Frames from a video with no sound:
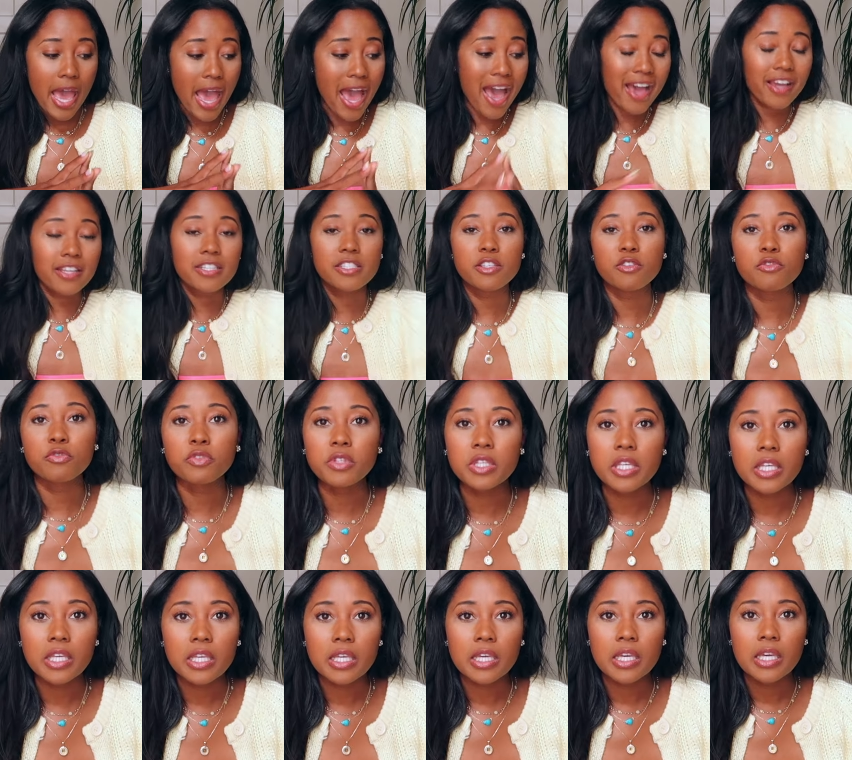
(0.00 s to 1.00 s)

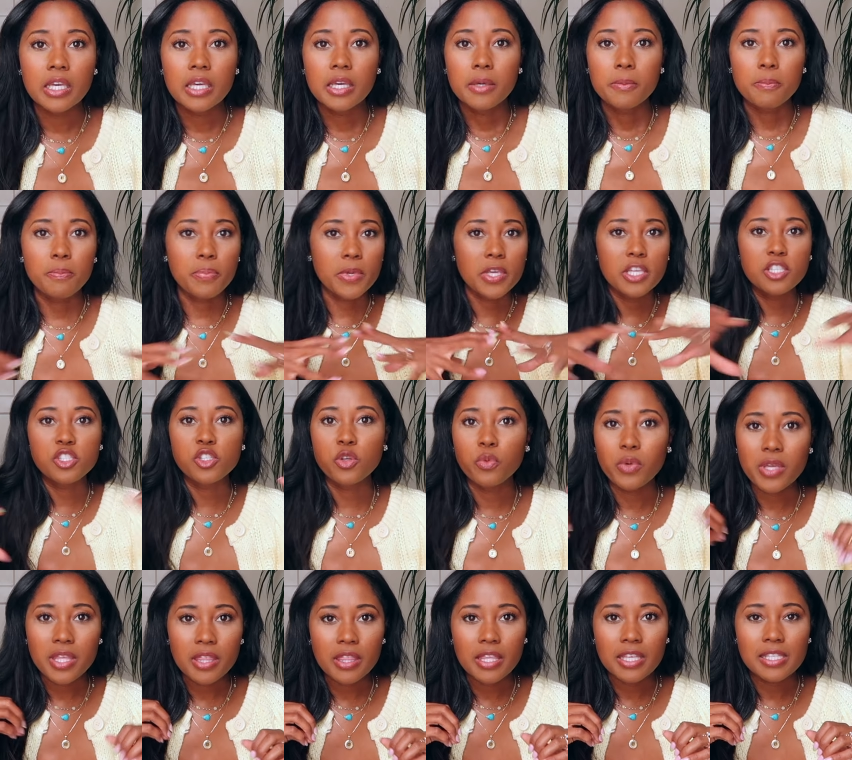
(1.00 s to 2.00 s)
actively be
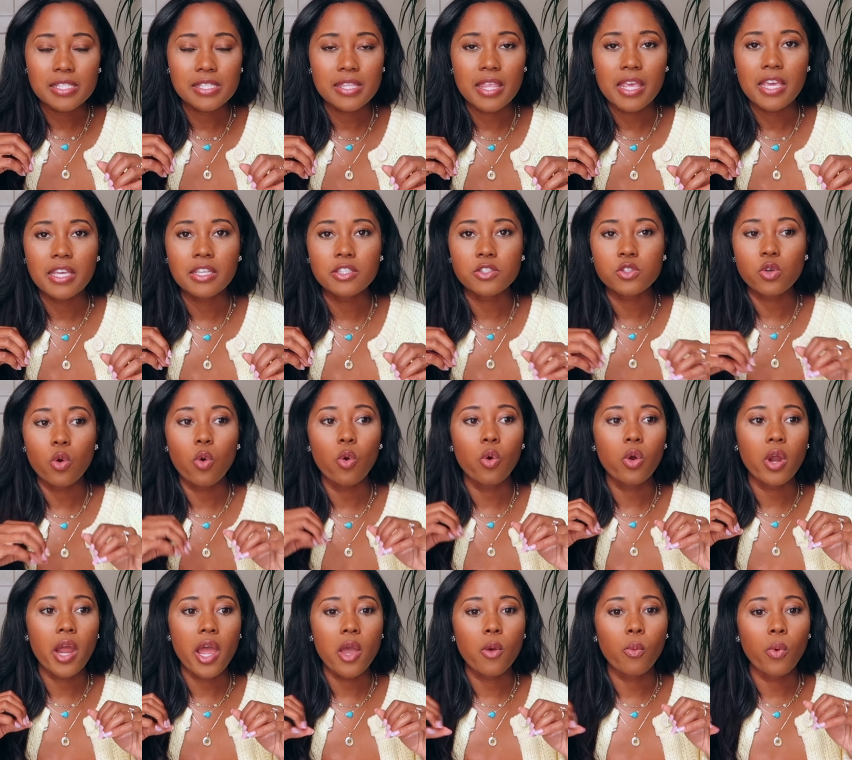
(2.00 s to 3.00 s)
doing these things
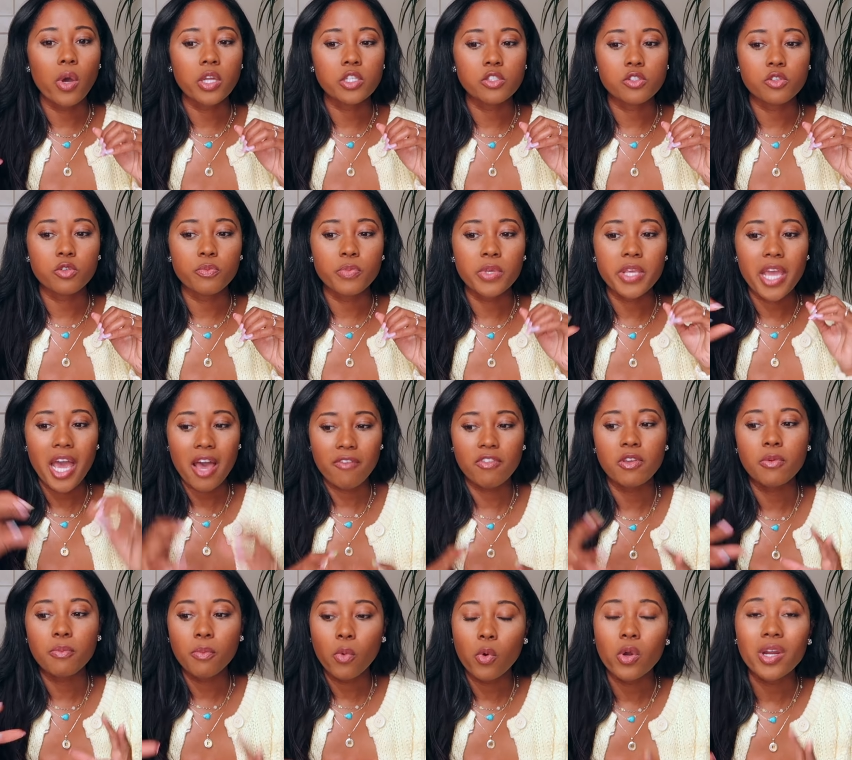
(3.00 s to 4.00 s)
or I want to be
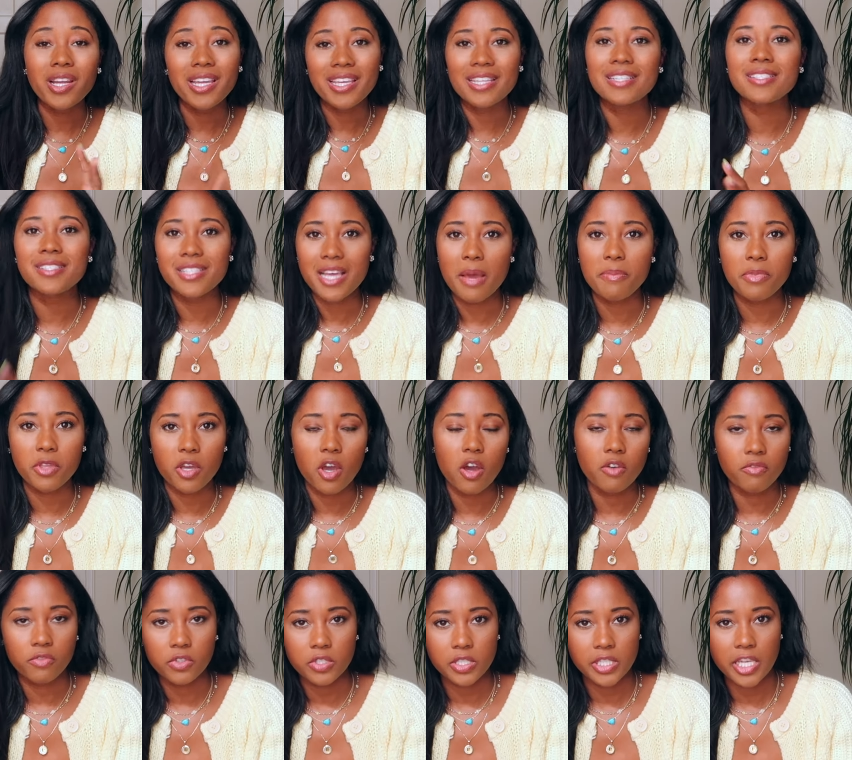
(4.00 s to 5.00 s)
having more in-depth
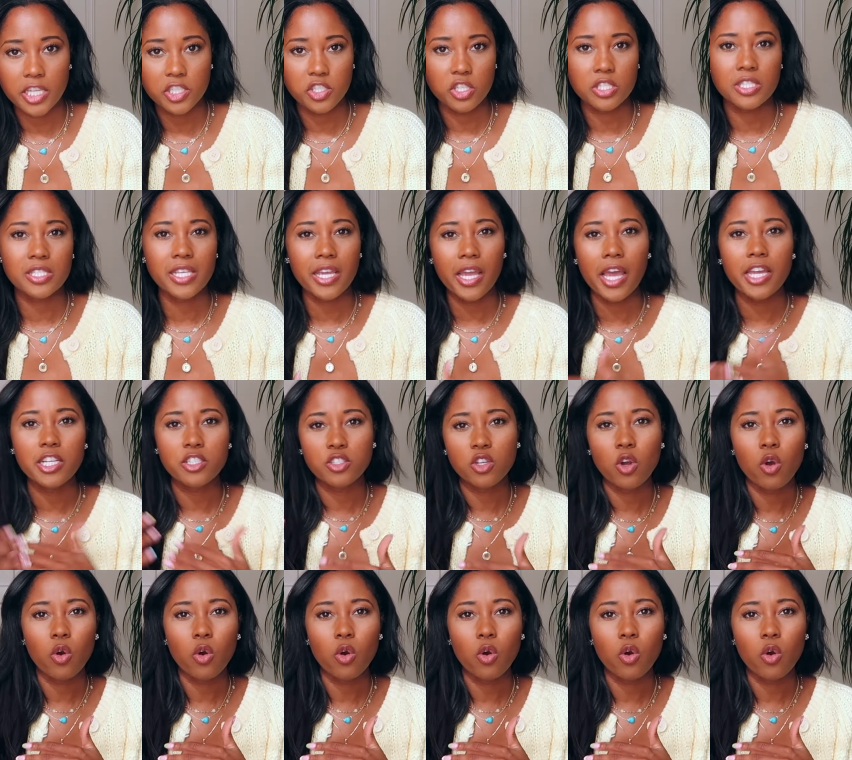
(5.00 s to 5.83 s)
conversations. Like I